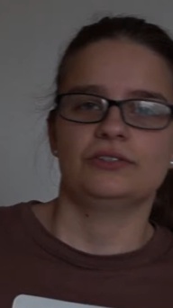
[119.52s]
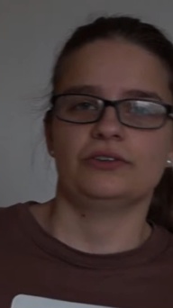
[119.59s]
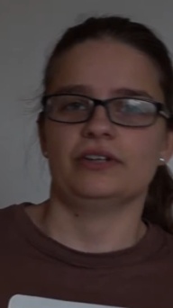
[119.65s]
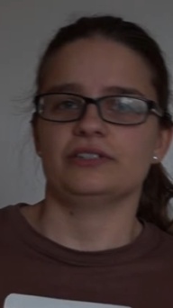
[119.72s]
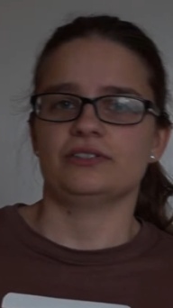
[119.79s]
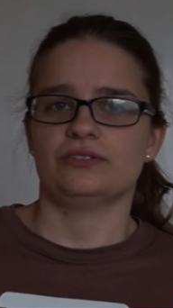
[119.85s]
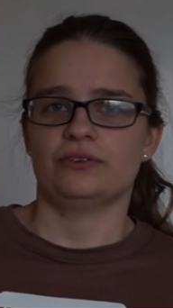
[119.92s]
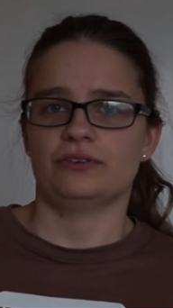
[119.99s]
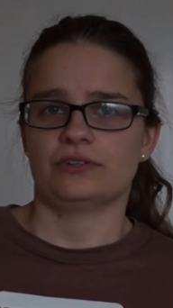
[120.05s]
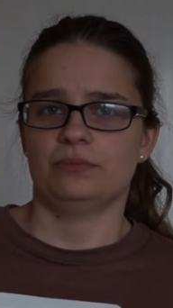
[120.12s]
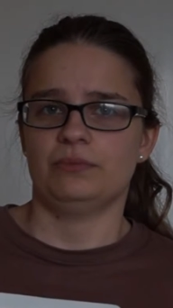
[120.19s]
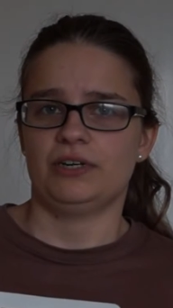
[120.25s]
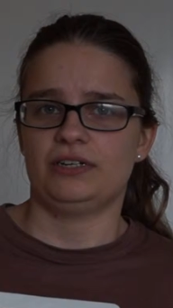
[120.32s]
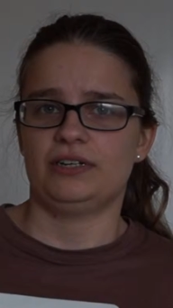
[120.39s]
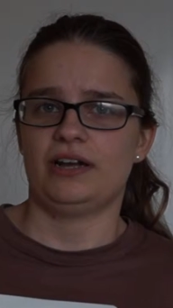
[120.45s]
You also talked
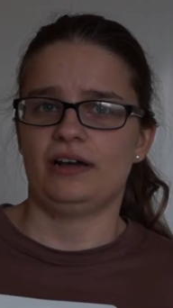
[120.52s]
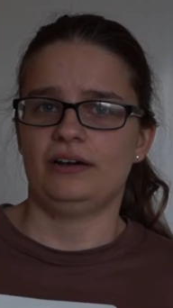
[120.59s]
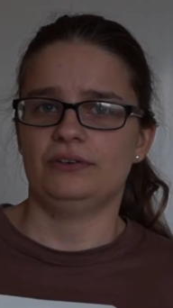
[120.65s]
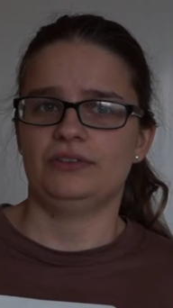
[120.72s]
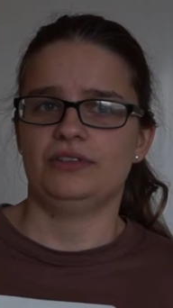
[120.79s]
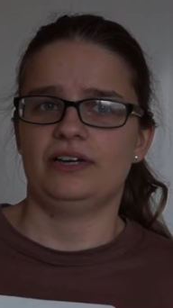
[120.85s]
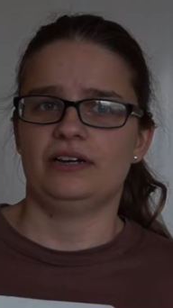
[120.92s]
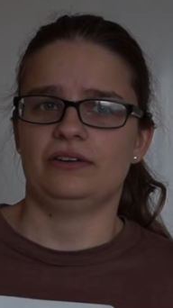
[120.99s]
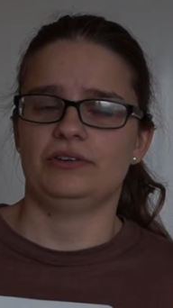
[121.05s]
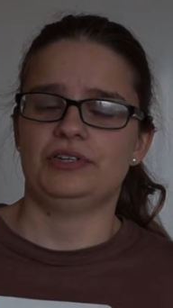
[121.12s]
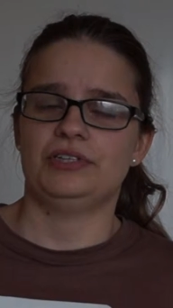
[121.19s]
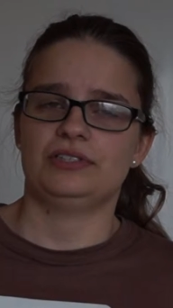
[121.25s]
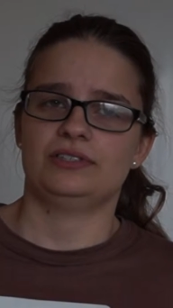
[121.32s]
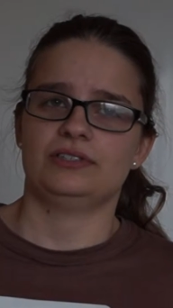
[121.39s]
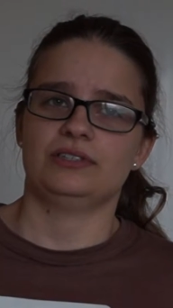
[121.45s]
about how there
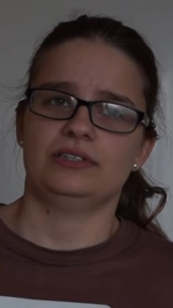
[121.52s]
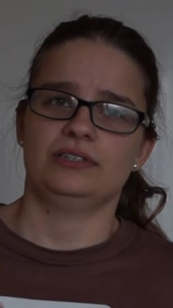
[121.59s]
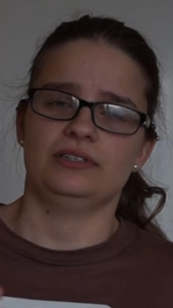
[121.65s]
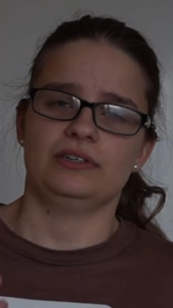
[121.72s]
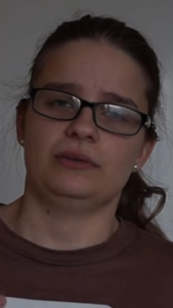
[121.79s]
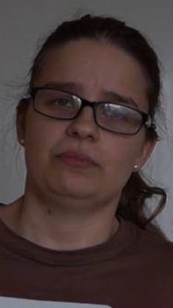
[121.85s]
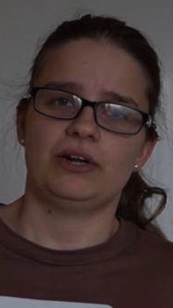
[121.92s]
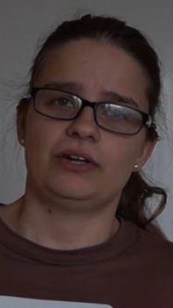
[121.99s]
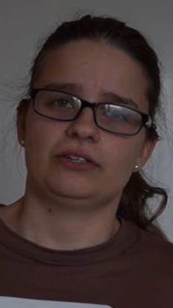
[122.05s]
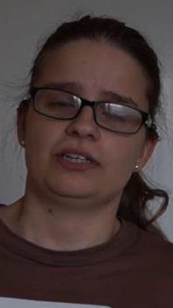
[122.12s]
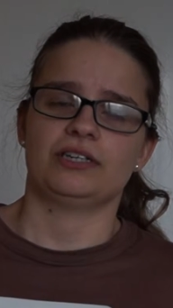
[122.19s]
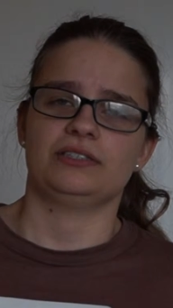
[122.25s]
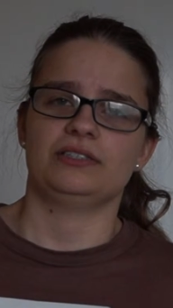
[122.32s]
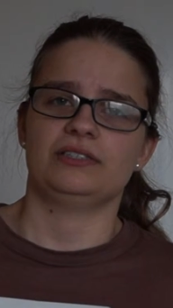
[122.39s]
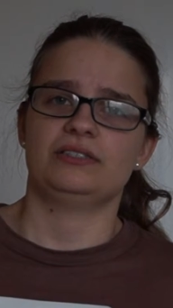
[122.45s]
is in
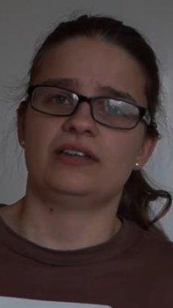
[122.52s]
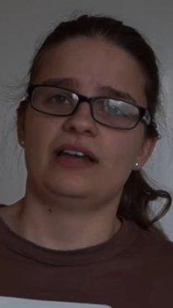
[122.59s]
America this